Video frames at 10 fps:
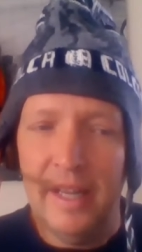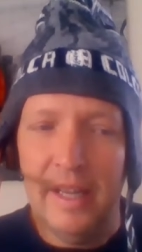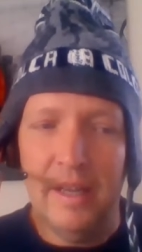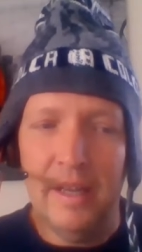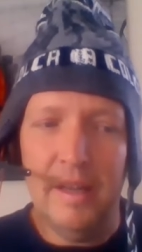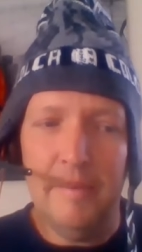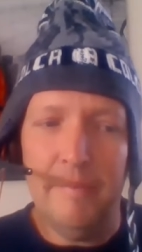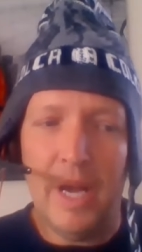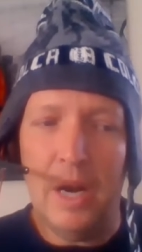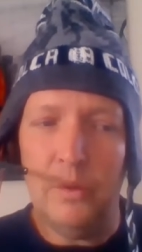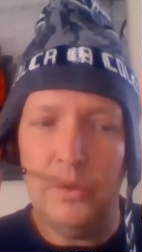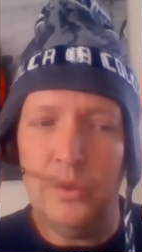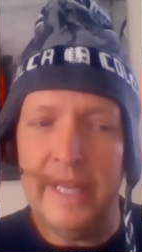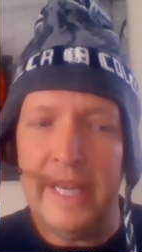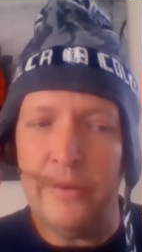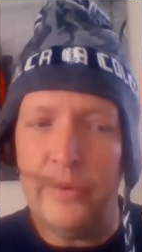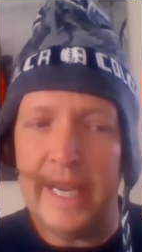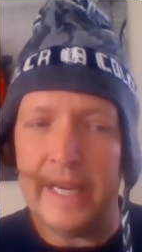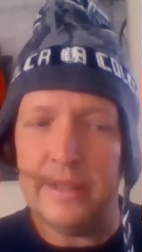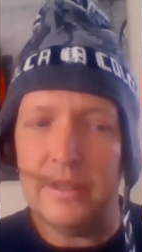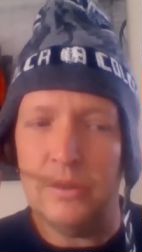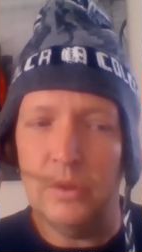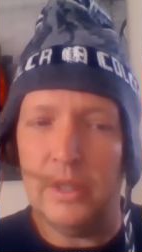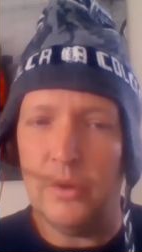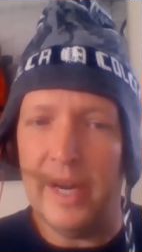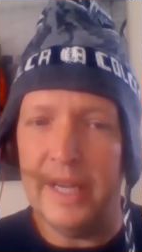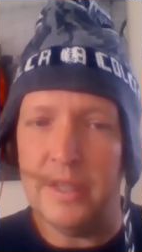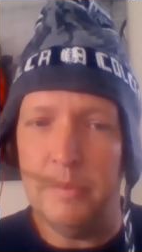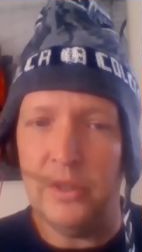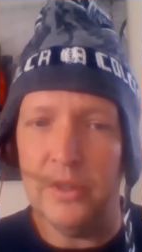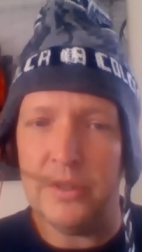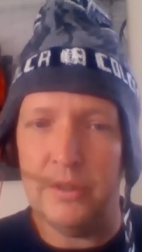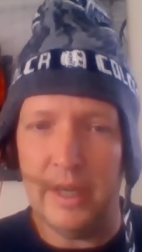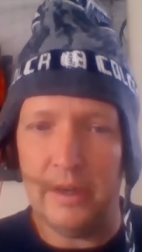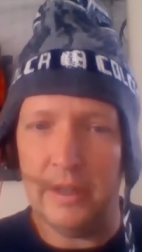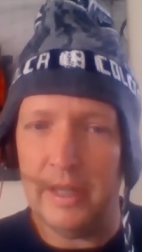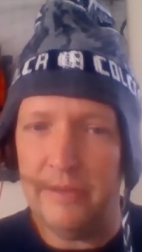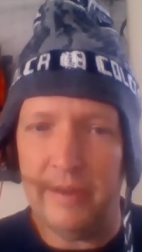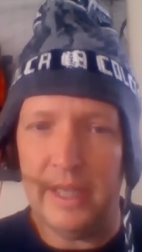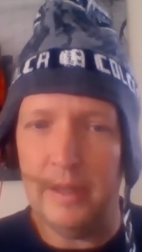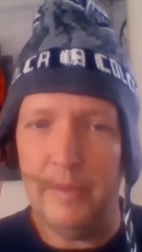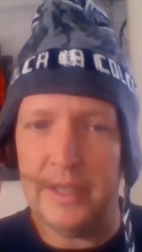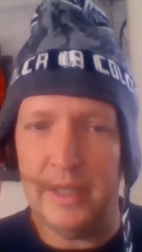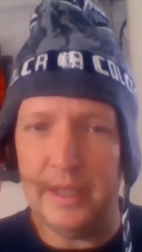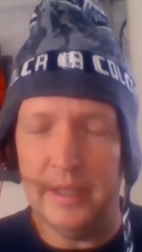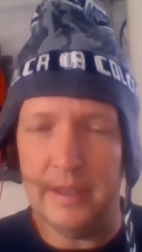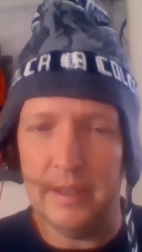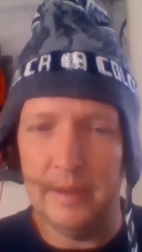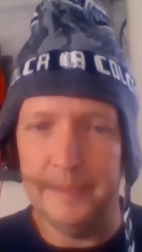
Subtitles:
How do they react to the crisis? Because they are not living in the big cities.